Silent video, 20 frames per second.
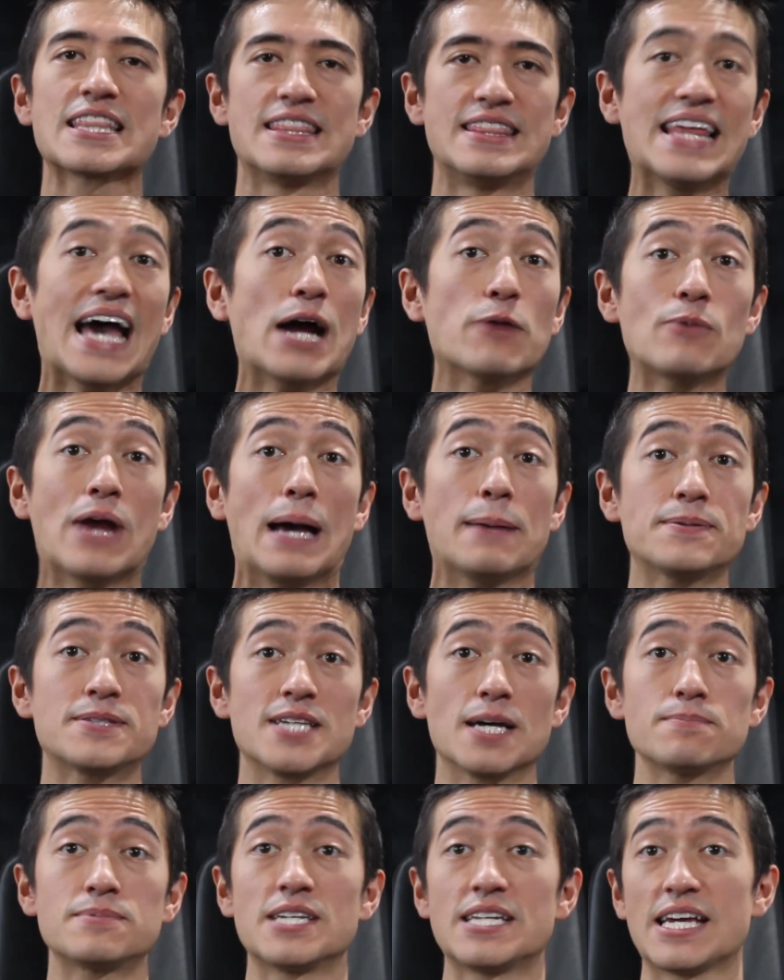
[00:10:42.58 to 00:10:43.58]
That wraps
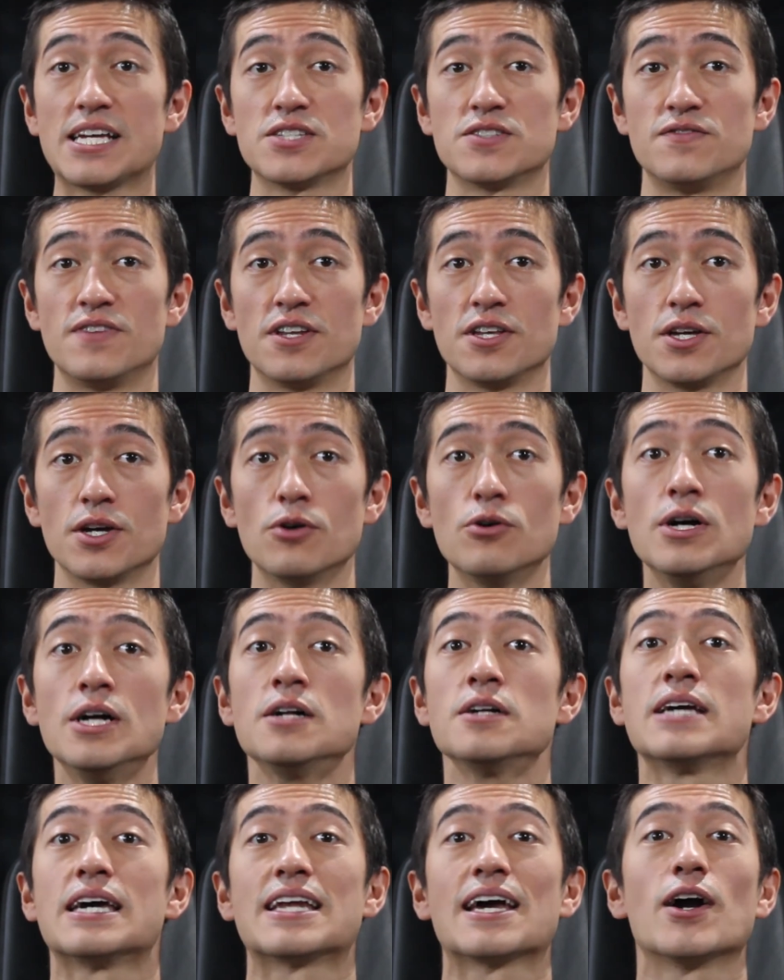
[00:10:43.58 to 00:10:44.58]
up today's video,
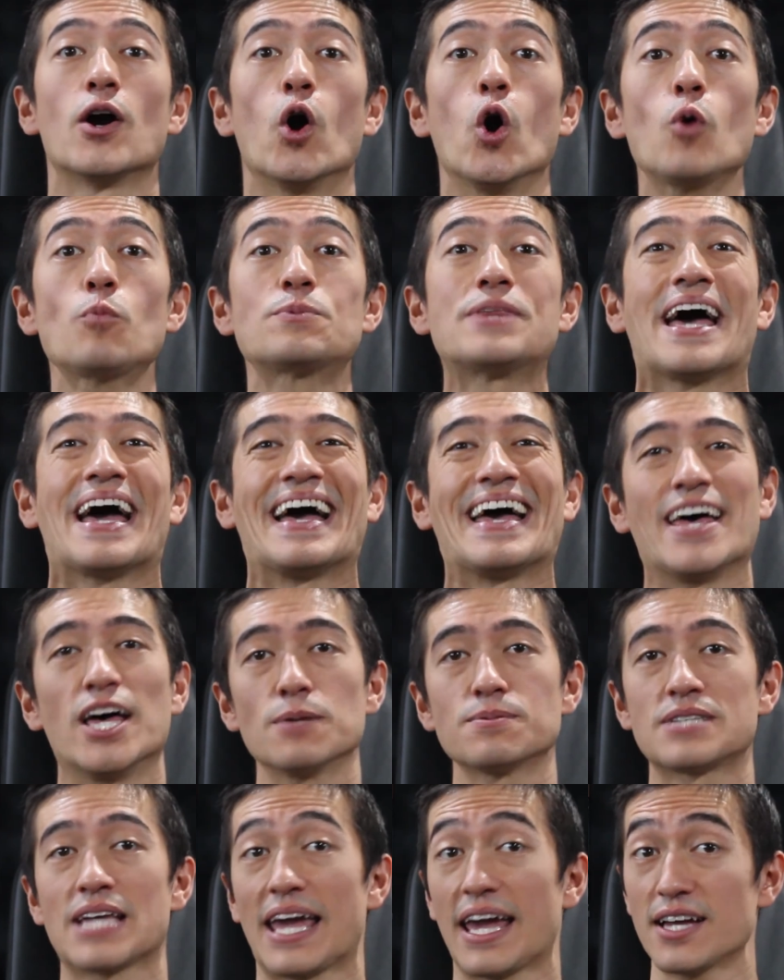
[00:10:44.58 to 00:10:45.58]
and I hope that
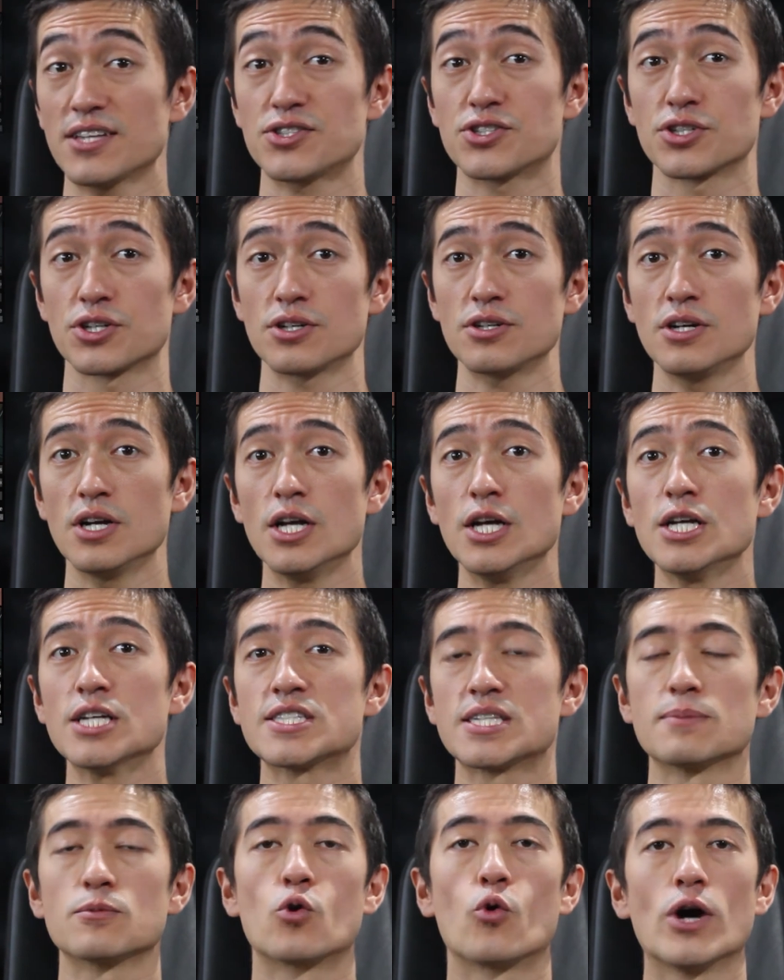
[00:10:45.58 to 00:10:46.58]
helps answer
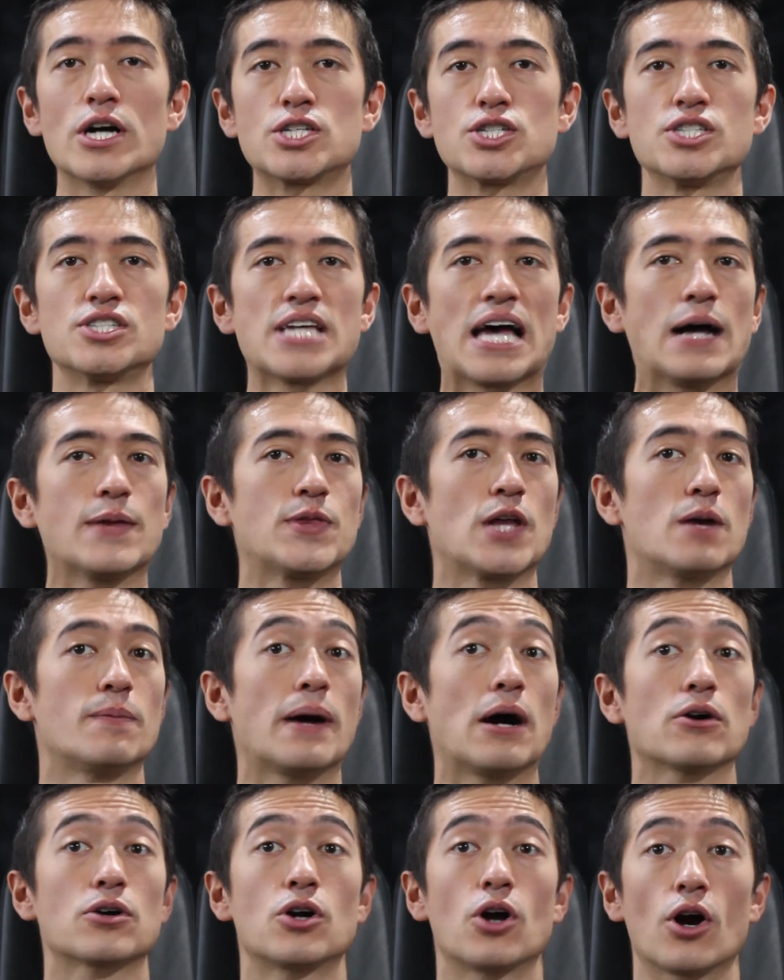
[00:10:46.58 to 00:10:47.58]
some questions out there
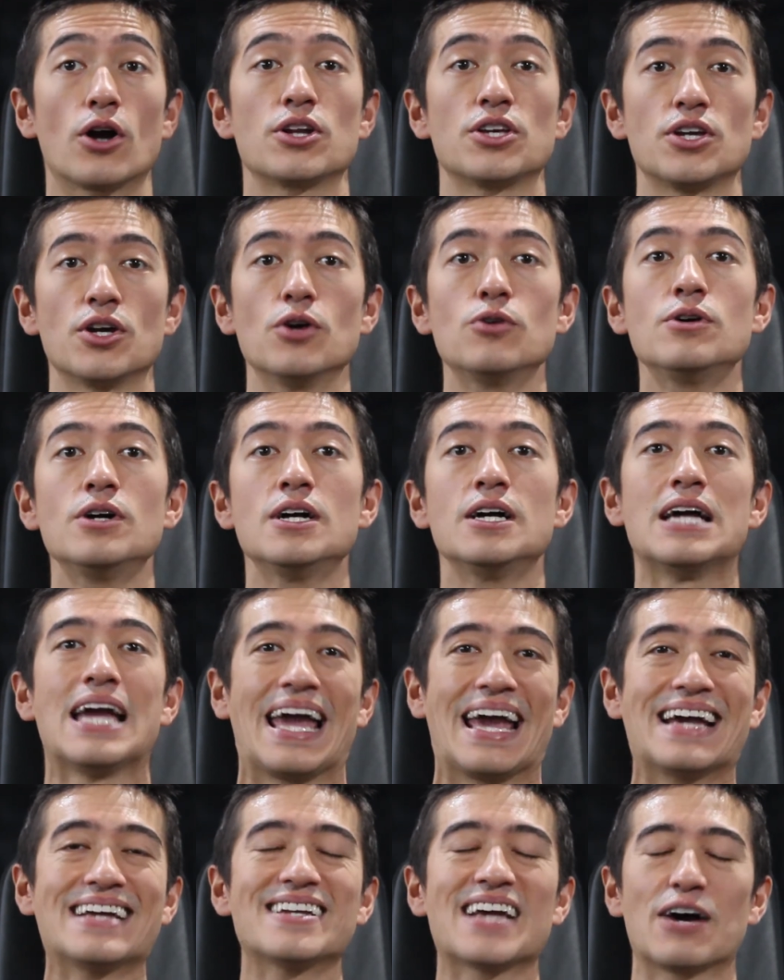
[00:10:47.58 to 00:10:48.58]
about cardio,
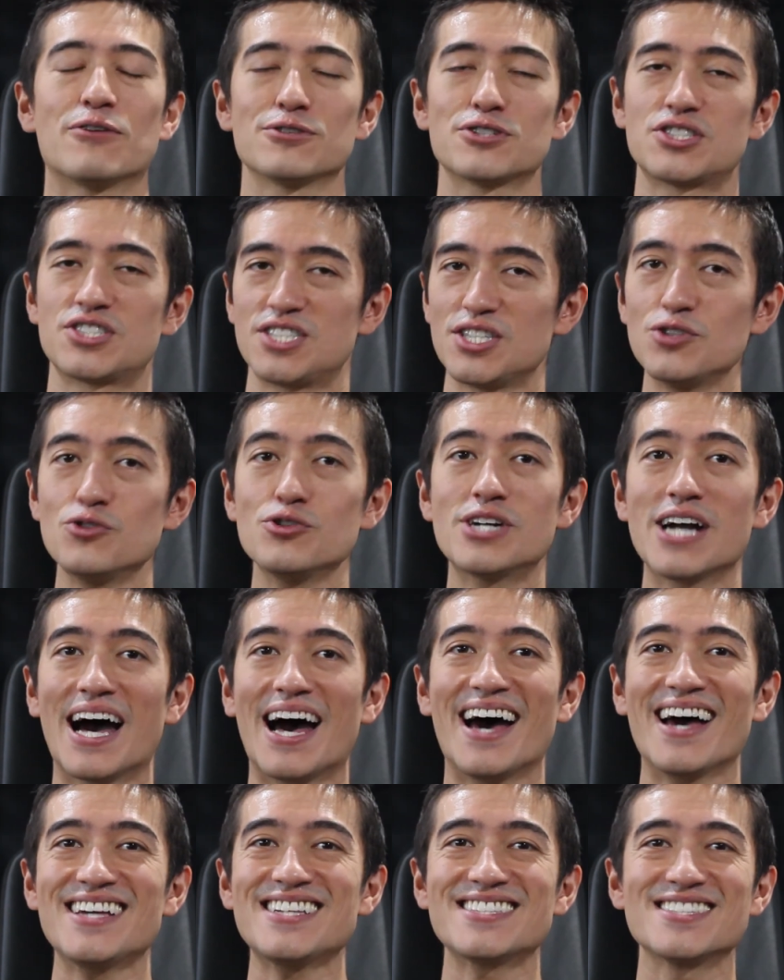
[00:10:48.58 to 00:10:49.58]
and I will see you
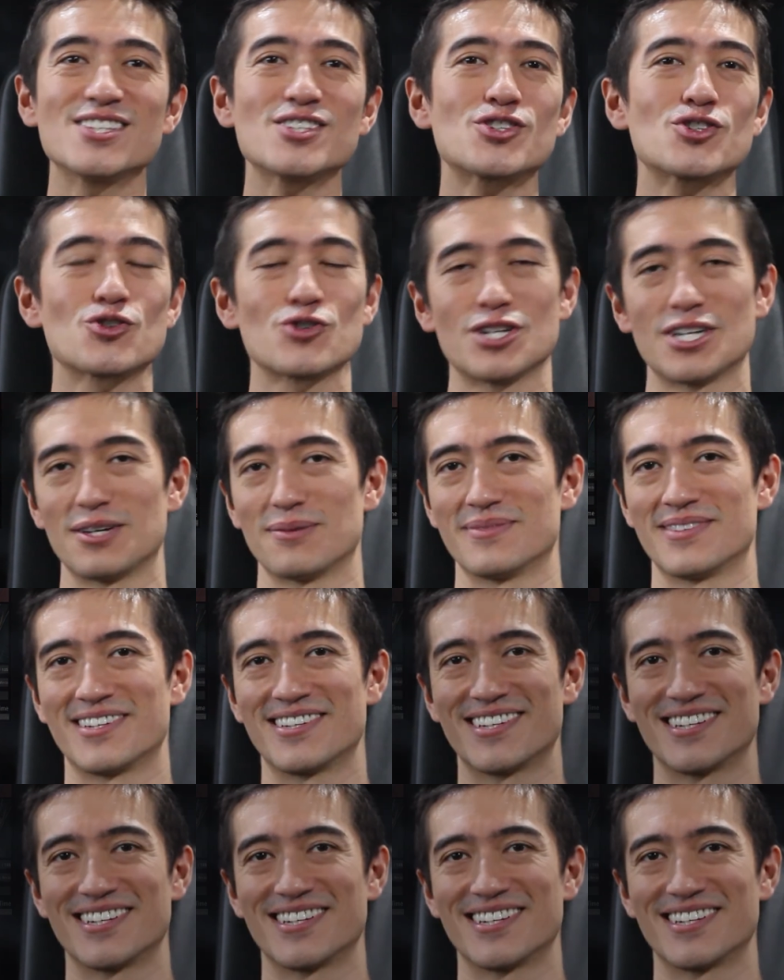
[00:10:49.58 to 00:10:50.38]
guys in the stream.